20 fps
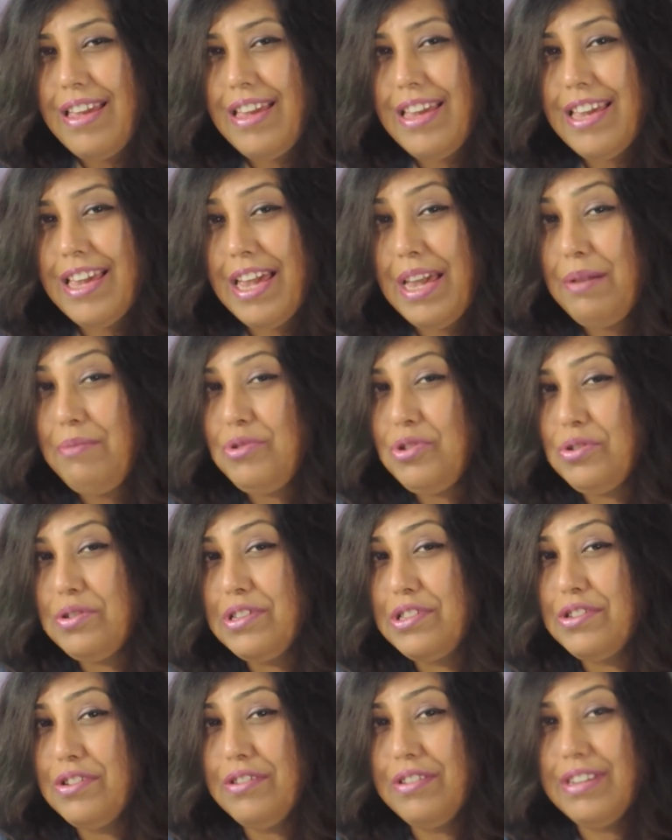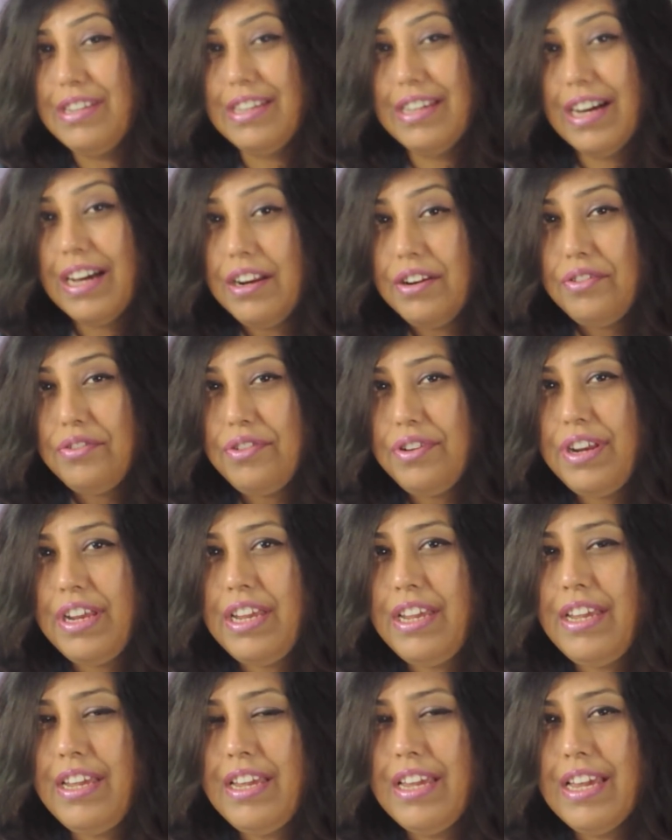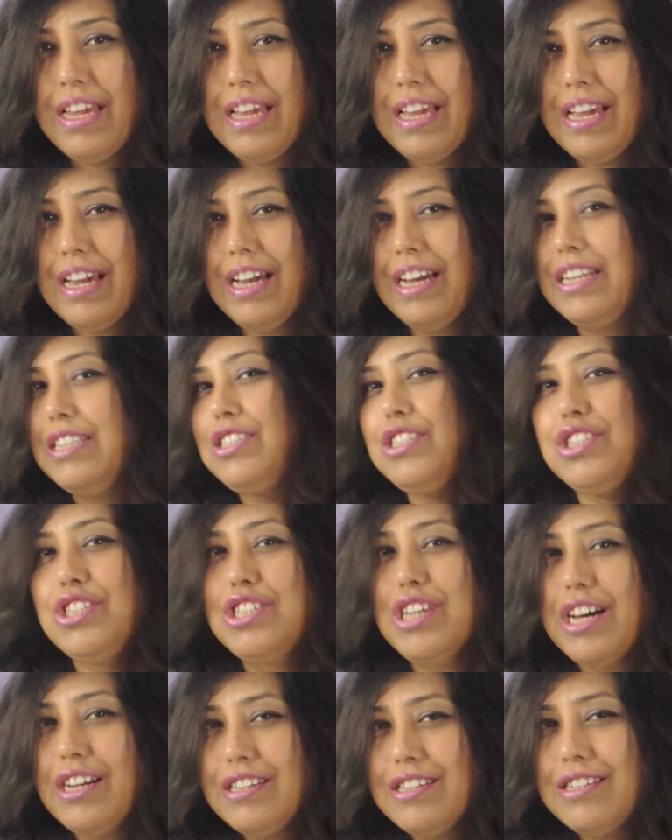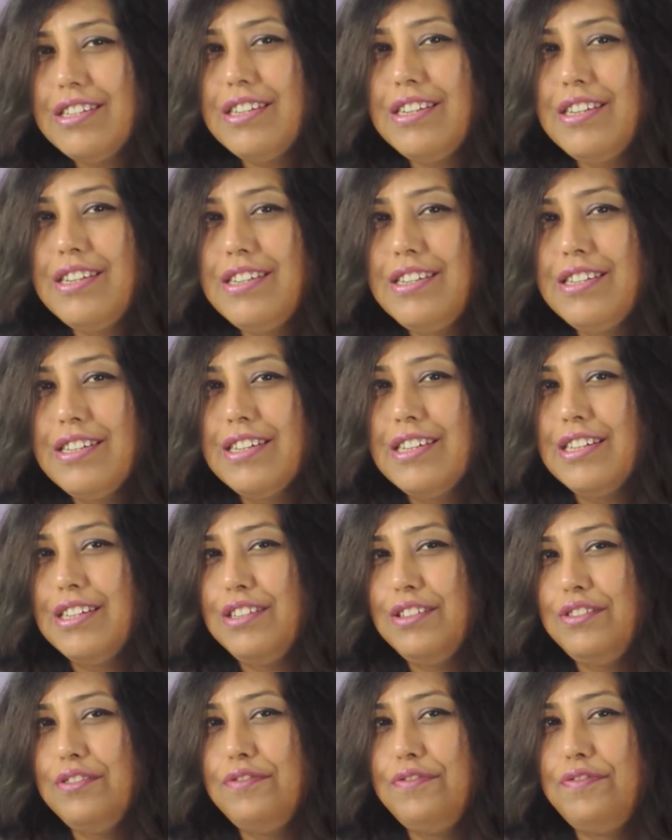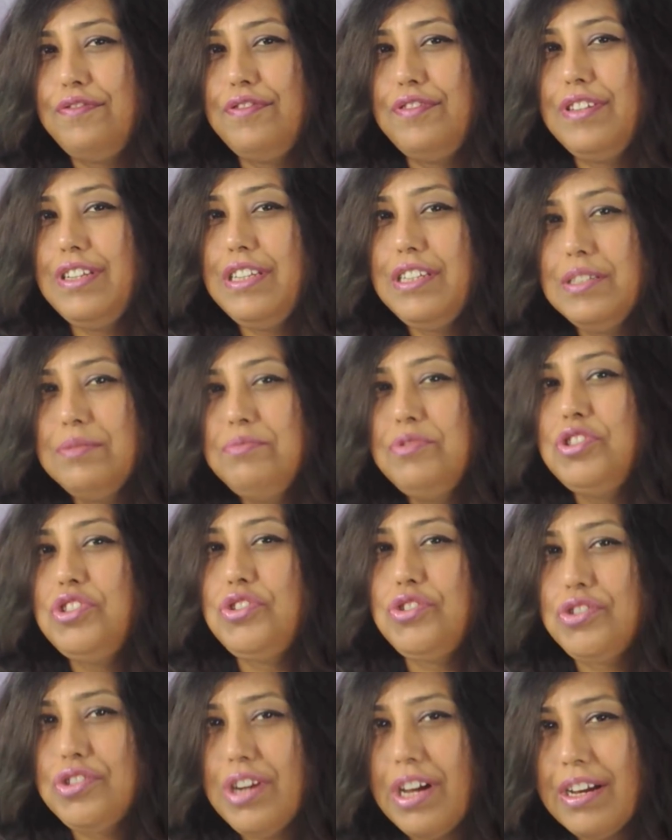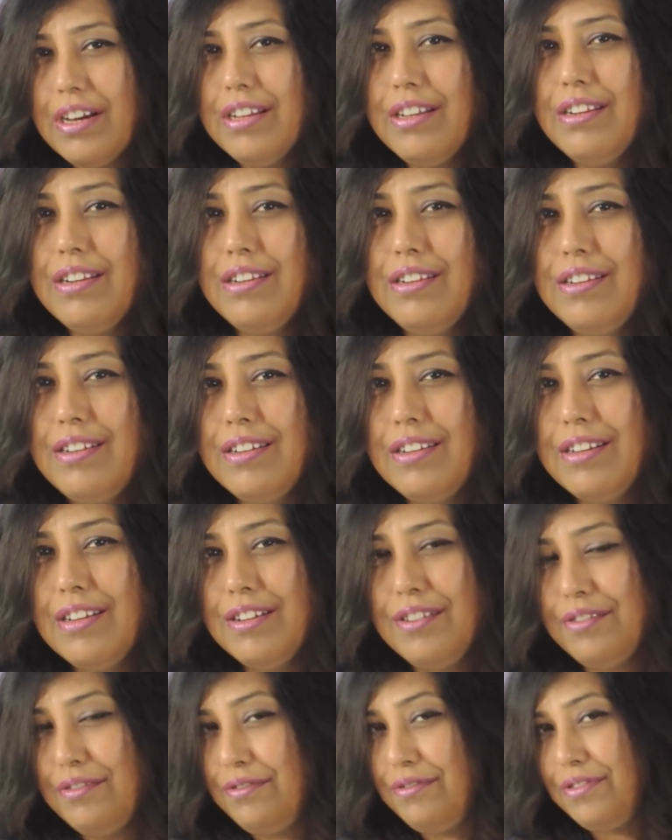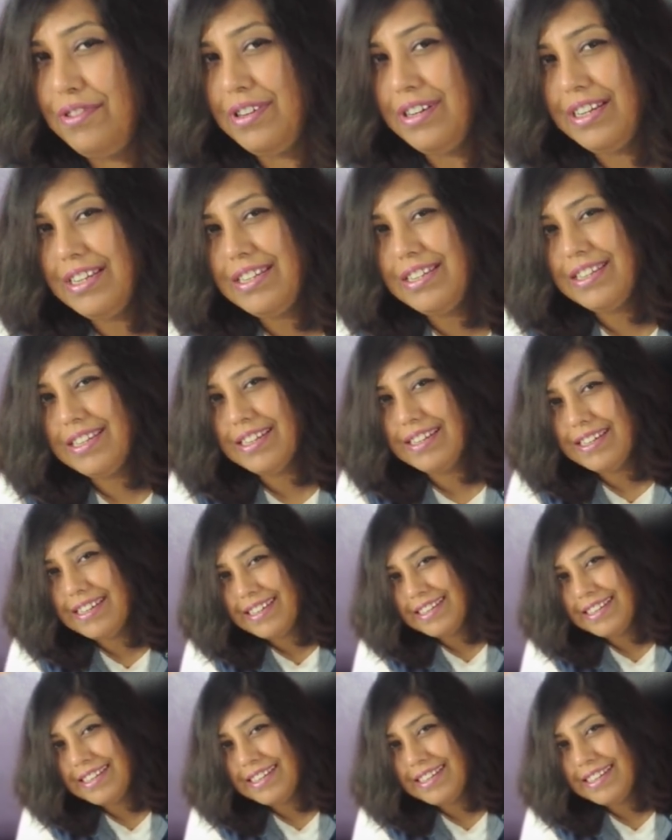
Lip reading: he came to his own country and started the freedom struggle for India.